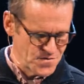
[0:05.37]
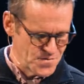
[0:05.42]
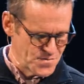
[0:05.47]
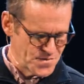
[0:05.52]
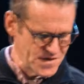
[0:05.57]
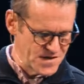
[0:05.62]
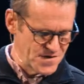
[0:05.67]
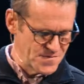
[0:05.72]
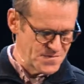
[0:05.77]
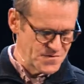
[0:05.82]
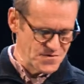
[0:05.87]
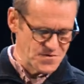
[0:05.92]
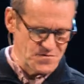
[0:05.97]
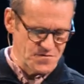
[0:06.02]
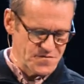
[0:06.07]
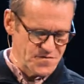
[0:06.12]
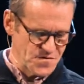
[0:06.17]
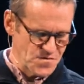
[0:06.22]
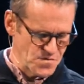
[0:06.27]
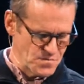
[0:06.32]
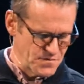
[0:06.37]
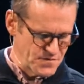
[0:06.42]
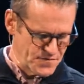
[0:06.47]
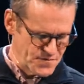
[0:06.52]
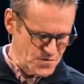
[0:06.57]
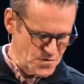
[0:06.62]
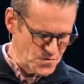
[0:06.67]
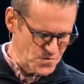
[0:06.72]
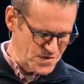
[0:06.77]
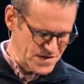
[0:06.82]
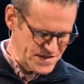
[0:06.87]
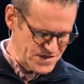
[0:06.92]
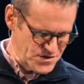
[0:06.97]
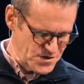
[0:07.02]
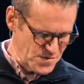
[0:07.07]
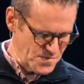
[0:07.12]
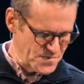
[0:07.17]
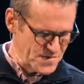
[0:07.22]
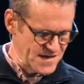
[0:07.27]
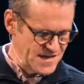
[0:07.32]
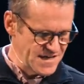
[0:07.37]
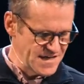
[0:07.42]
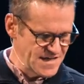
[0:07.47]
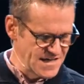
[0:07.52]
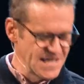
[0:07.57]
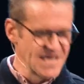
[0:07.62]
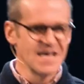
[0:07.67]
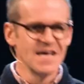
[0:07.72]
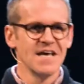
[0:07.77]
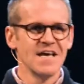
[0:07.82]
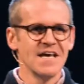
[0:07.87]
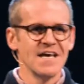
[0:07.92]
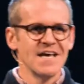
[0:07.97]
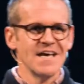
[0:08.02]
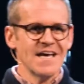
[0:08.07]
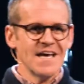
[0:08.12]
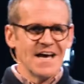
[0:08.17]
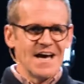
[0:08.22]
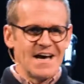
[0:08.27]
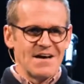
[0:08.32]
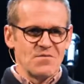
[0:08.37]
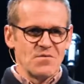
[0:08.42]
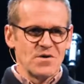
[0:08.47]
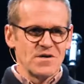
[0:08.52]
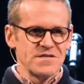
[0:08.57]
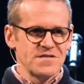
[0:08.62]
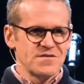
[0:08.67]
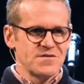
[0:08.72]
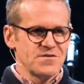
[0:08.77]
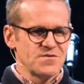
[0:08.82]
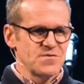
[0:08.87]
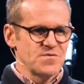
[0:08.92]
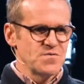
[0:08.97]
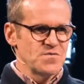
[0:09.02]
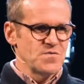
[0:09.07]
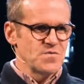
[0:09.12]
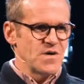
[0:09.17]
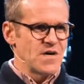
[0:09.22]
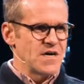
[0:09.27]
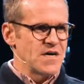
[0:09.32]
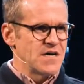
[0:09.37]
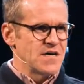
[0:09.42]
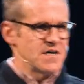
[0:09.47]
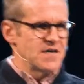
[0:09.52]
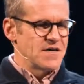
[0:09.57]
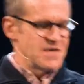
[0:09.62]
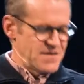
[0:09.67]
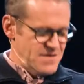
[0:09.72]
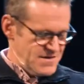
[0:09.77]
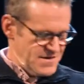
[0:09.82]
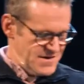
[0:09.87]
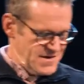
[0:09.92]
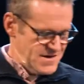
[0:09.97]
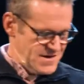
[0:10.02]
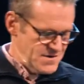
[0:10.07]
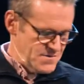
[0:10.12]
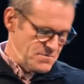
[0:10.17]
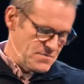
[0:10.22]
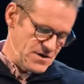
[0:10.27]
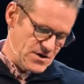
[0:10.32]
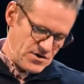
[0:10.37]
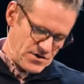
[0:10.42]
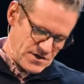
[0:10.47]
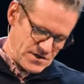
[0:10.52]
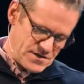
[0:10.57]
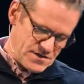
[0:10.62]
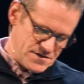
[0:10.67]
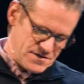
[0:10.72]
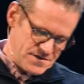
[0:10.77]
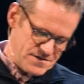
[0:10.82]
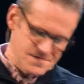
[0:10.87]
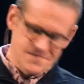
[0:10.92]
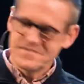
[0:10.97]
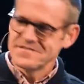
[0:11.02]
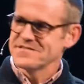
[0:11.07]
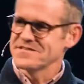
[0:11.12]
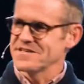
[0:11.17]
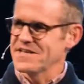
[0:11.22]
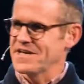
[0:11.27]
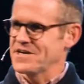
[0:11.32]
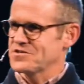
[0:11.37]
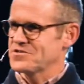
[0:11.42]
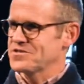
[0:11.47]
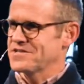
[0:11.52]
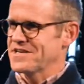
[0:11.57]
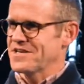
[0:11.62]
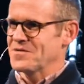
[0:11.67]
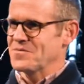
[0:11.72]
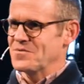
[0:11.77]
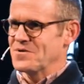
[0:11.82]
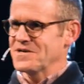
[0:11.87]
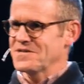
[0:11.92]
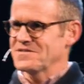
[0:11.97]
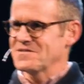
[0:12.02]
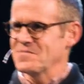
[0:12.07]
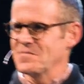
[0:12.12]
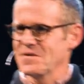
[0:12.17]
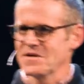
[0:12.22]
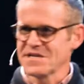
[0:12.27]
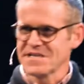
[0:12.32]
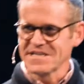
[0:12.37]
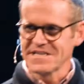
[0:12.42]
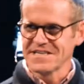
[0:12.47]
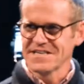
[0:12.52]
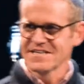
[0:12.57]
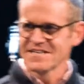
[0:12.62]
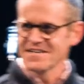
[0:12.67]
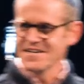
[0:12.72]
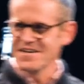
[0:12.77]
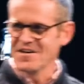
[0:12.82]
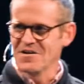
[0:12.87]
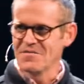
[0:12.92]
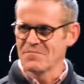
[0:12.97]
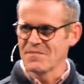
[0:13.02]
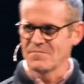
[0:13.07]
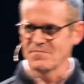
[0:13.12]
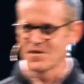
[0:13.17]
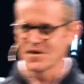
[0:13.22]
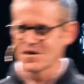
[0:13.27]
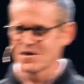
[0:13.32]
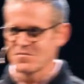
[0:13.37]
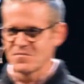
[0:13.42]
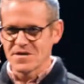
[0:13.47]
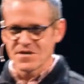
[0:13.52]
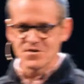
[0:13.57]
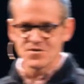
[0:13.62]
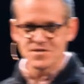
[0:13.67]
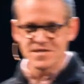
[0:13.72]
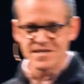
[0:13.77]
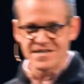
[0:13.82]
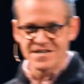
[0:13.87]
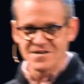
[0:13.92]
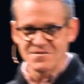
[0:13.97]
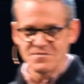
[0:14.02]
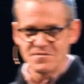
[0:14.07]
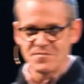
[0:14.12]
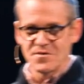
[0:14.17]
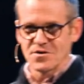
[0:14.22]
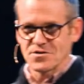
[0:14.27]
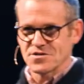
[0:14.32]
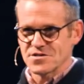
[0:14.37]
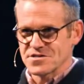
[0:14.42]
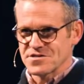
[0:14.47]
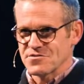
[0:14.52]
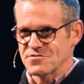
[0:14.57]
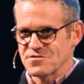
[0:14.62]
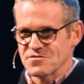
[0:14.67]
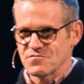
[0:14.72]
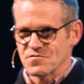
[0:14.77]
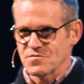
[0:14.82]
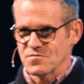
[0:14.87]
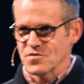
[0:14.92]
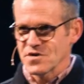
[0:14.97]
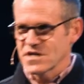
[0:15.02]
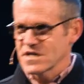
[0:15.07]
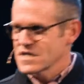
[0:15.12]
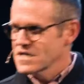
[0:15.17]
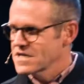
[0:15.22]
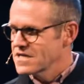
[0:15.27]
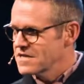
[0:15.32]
open it up on your phone. Before we jump in, I want to embarrass slash celebrate somebody. I'm not going to make her stand up, but Marcia, you're in the room, right?